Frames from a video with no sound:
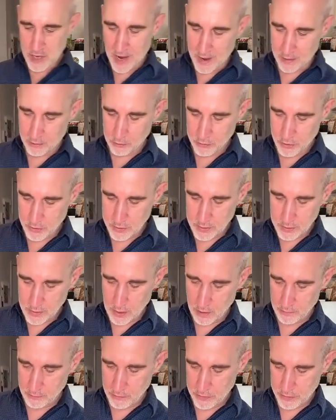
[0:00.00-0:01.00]
shallow, just to
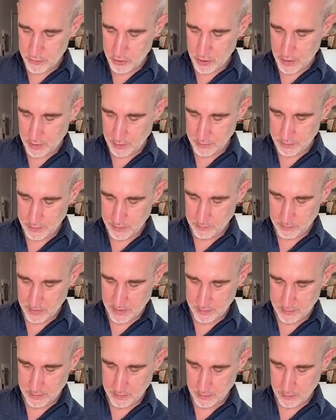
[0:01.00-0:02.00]
cover the gelatin
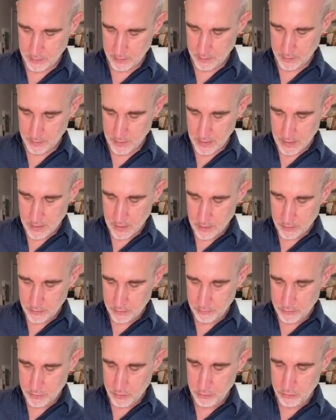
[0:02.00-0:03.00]
basically.
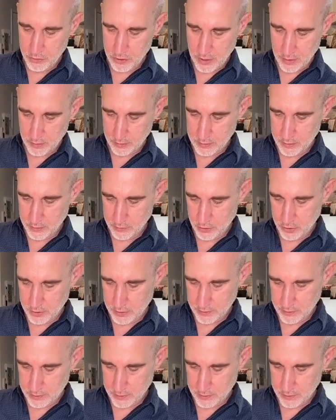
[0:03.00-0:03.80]
Those 2 gelatin